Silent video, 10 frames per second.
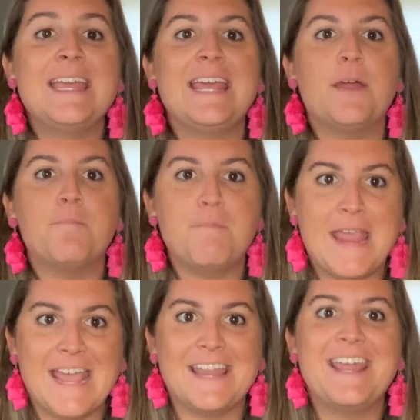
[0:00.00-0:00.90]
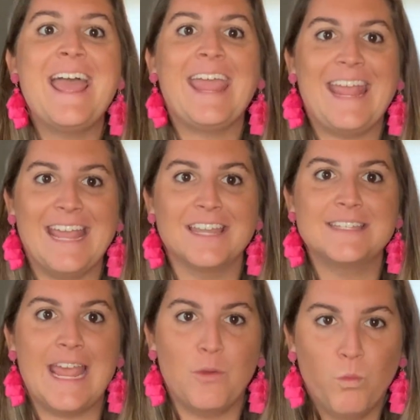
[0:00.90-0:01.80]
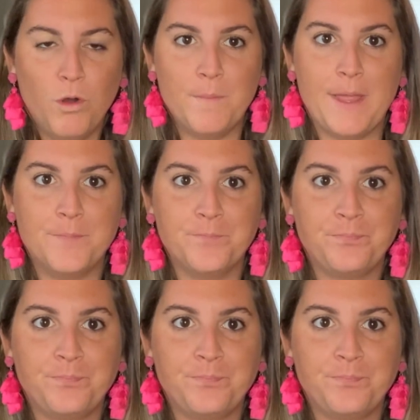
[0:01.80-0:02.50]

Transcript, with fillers: in a man and a woman.